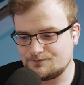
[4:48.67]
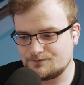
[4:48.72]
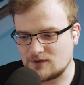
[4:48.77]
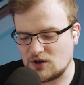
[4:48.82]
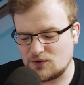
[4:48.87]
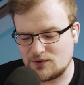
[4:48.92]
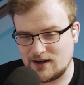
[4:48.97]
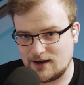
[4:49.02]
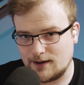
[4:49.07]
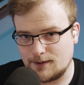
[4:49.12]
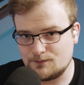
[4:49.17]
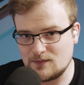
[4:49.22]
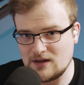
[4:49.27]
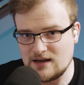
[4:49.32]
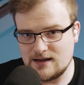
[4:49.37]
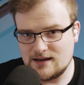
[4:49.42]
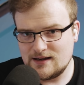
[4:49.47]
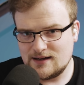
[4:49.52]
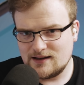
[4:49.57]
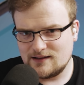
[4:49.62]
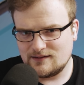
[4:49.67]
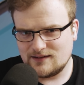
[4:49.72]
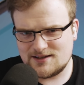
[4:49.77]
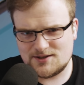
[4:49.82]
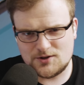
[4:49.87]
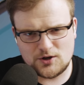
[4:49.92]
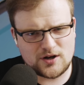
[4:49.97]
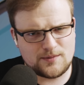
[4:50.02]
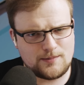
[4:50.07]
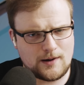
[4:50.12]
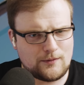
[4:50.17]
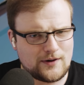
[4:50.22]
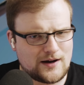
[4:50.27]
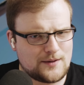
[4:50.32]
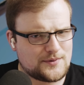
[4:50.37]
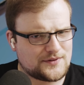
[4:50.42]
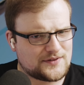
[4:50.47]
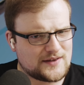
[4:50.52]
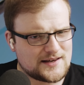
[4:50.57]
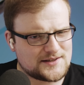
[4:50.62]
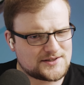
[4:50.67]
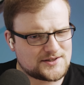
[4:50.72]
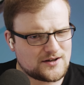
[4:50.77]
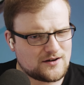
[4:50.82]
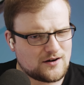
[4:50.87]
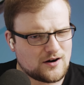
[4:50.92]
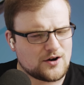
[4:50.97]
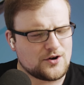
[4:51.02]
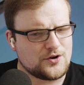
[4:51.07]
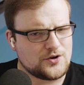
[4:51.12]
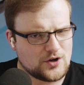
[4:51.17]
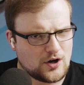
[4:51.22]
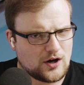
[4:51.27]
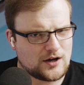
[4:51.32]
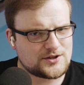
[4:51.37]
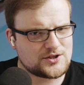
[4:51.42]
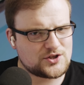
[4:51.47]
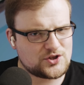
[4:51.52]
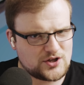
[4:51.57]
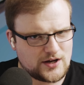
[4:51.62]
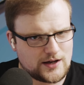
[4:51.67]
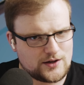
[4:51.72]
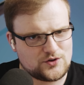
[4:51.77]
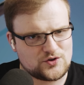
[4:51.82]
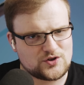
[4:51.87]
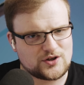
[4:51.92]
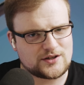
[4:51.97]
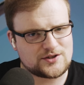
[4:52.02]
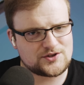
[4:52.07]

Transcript: Okay, let's talk about why Bethesda are not changing